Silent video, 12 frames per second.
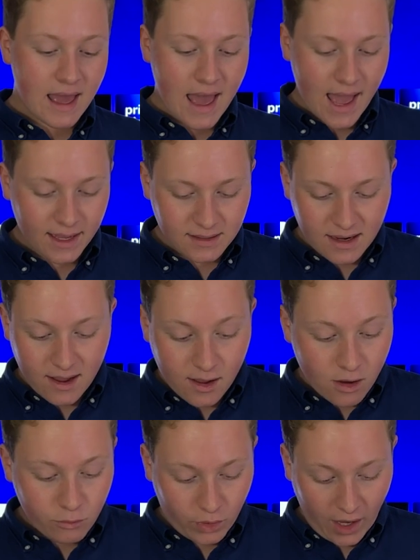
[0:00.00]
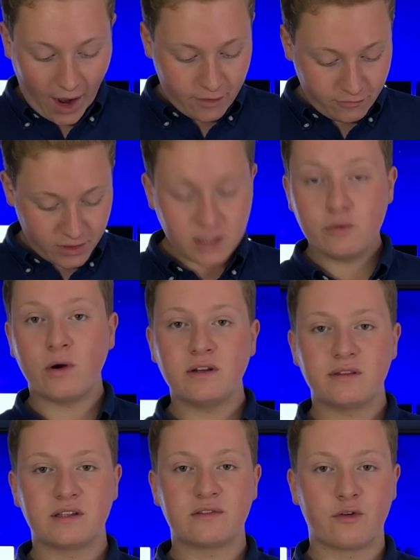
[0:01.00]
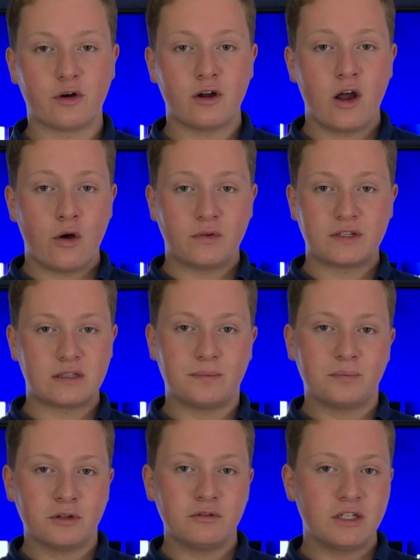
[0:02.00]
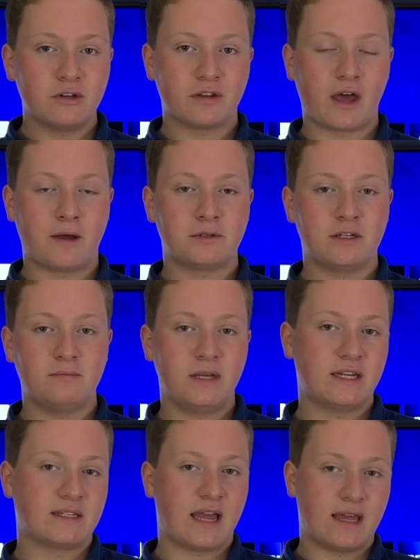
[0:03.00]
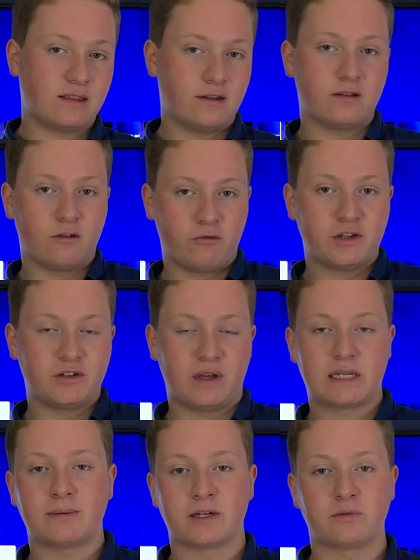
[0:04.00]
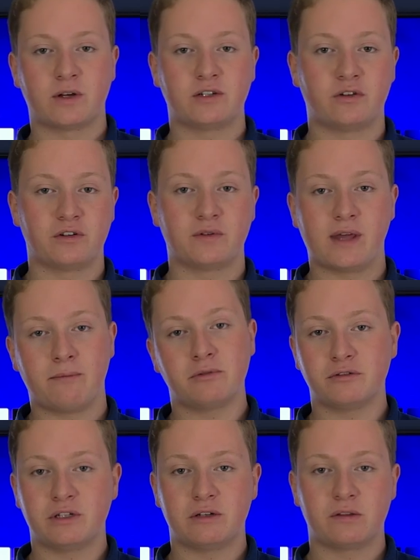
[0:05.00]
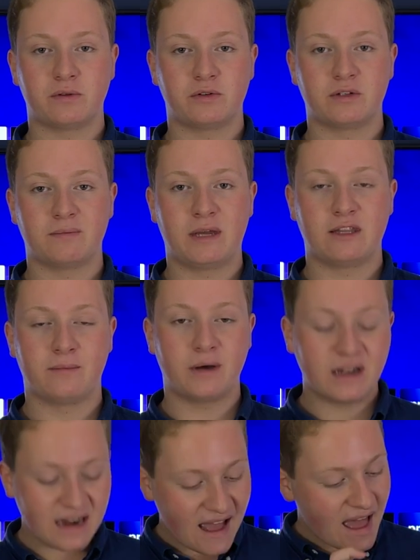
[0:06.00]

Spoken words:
And what I really wanted this for was the Bluetooth option, because I had the original Xbox One controllers without Bluetooth, which was a pain in the butt.